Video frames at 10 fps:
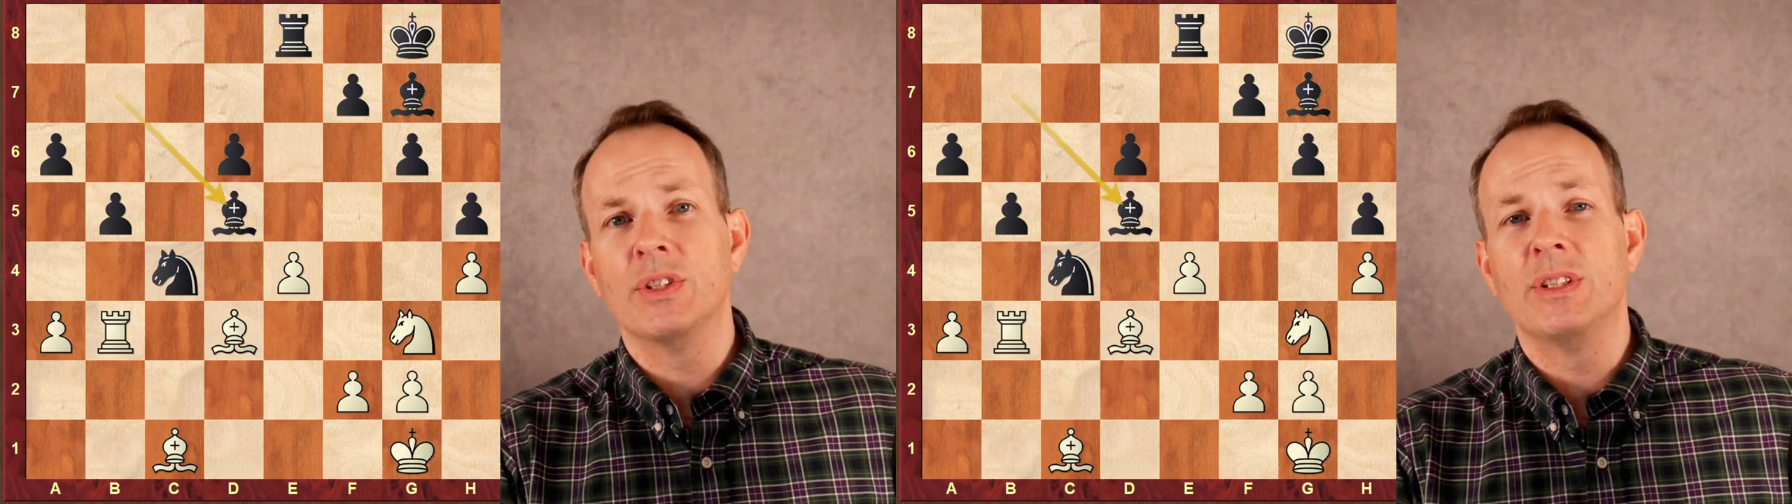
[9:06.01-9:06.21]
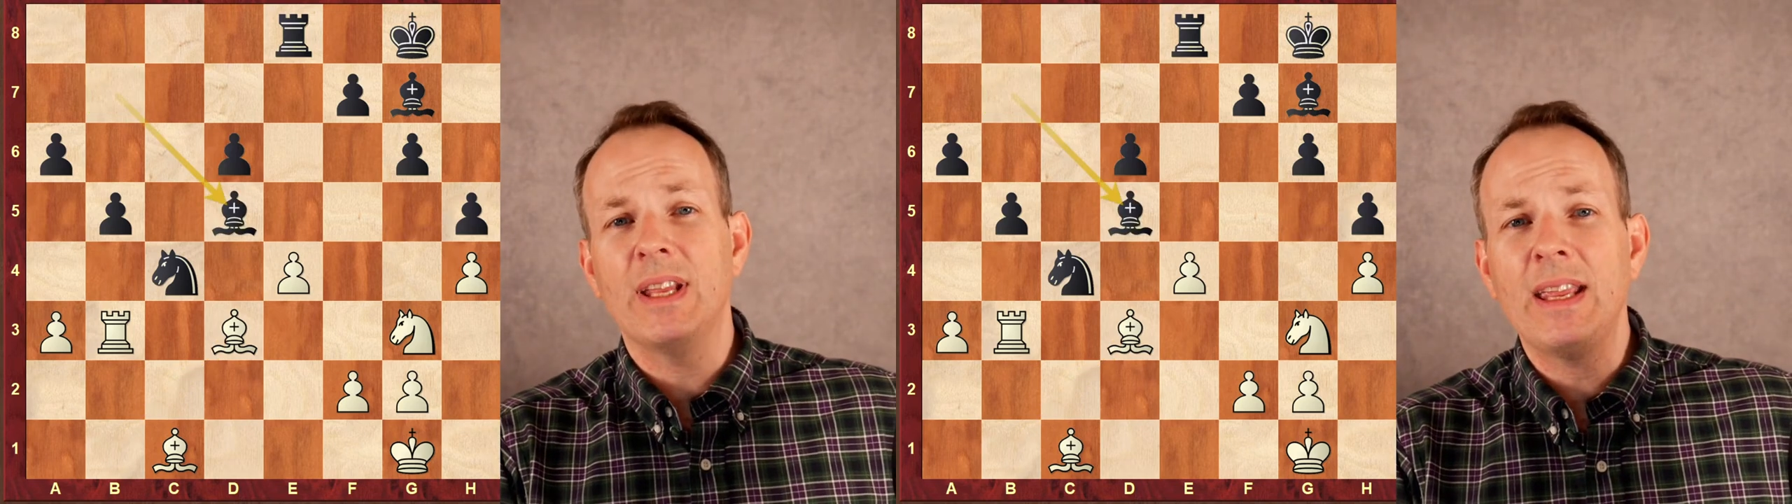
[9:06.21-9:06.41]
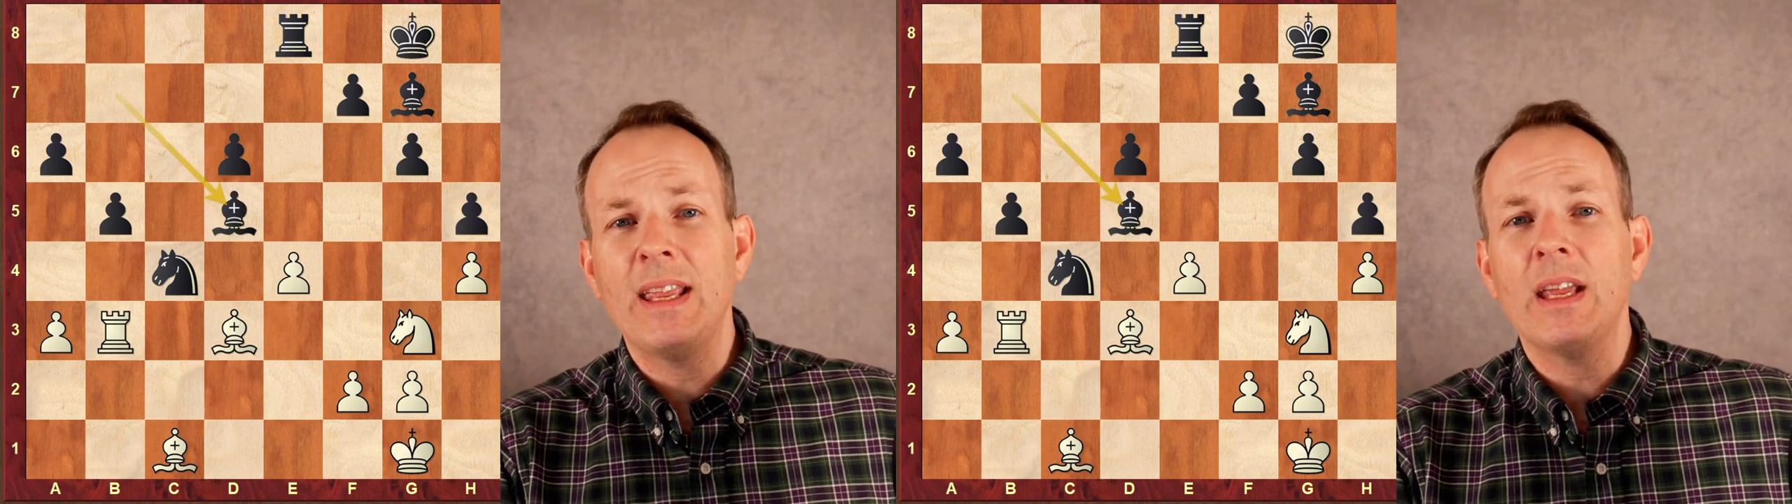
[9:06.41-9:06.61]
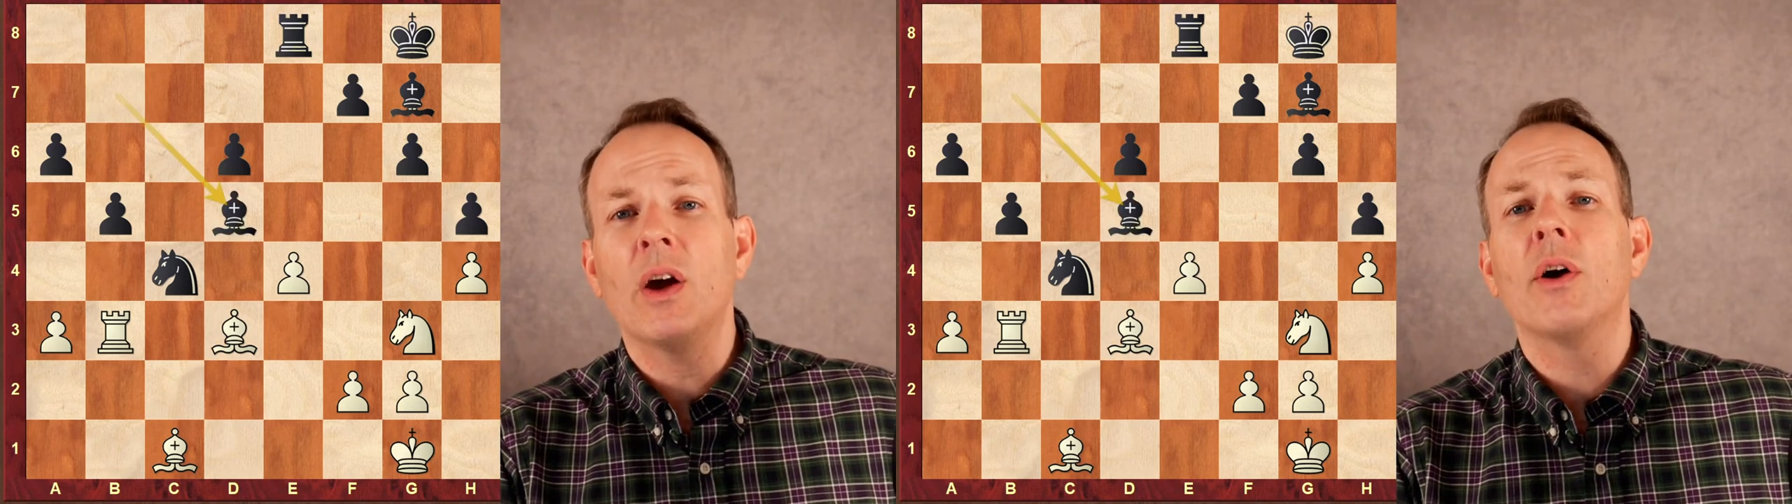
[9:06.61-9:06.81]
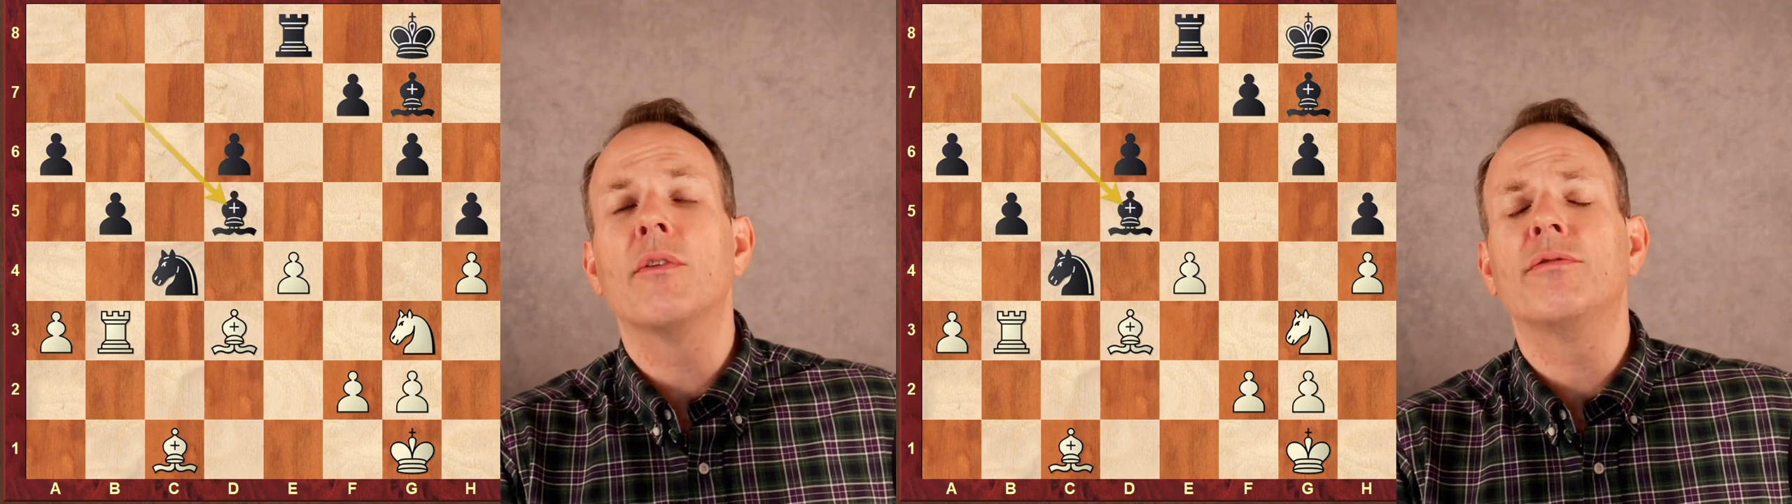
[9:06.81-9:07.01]
d
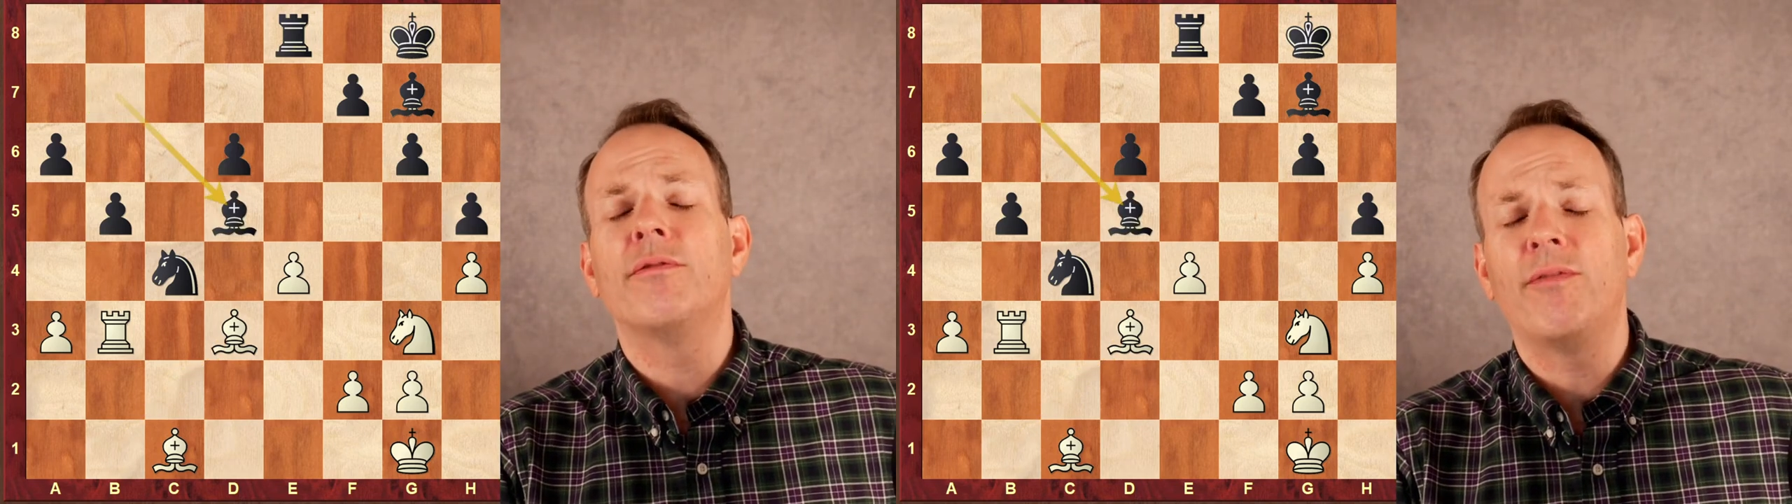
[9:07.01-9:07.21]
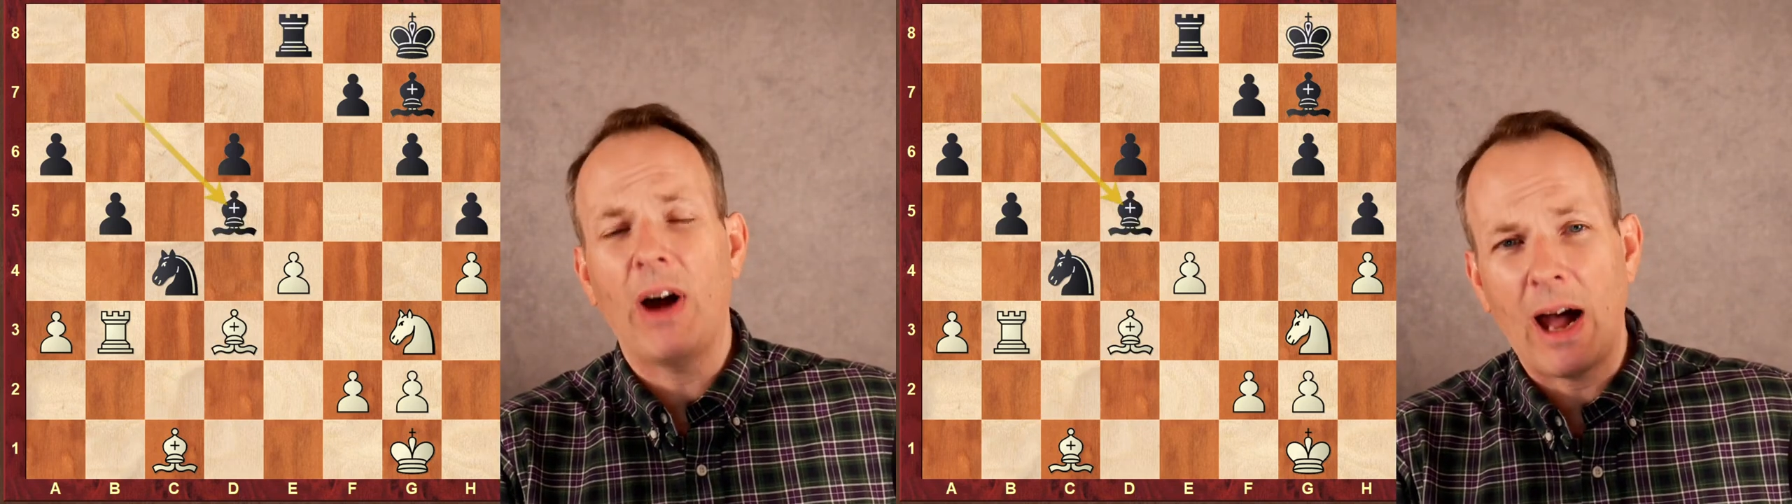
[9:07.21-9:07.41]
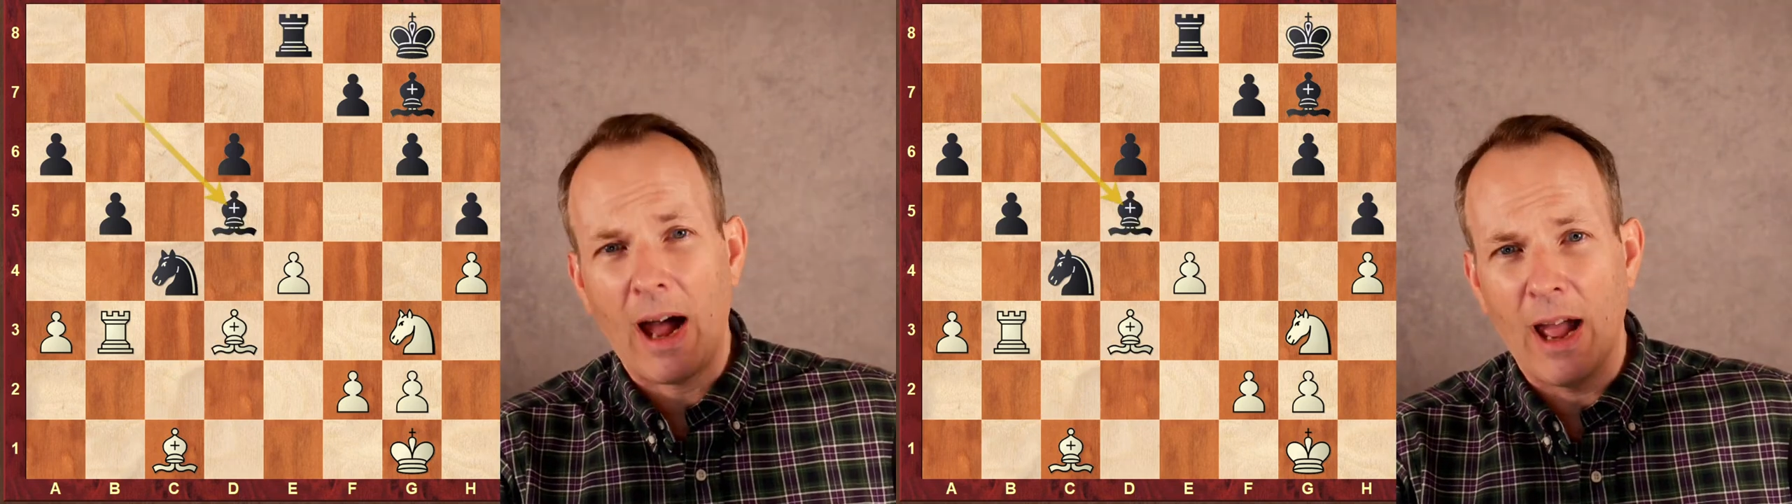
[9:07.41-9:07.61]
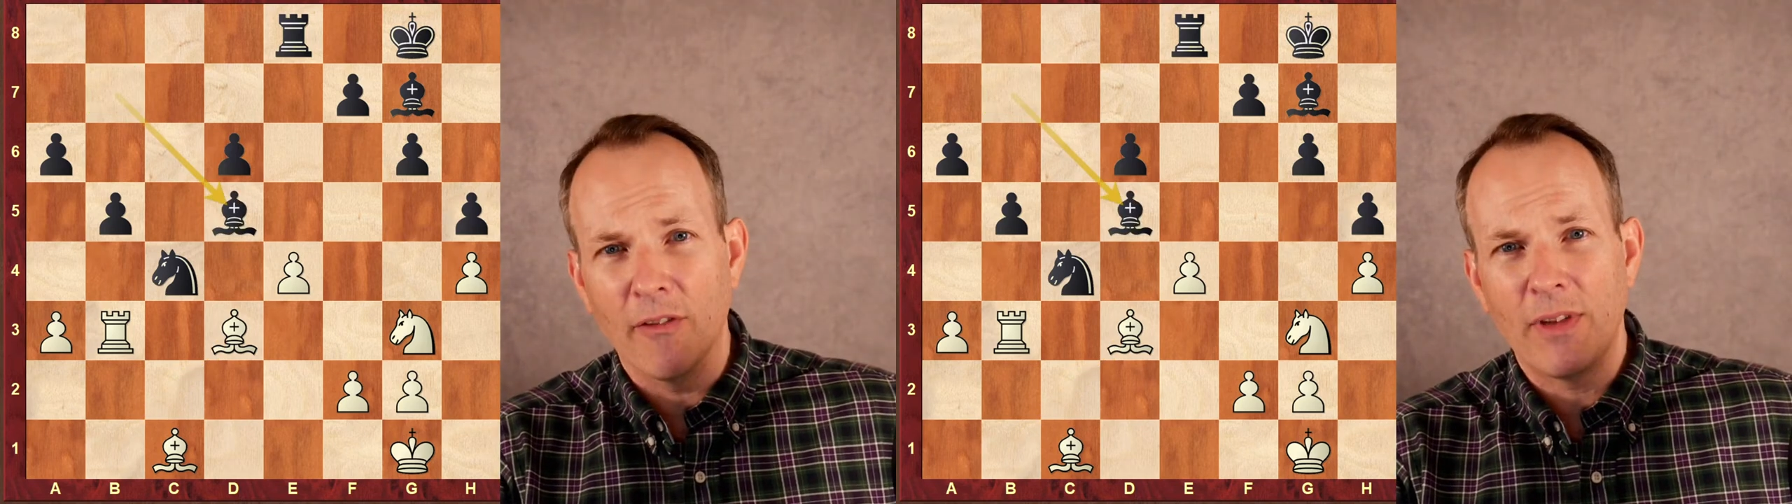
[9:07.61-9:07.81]
five.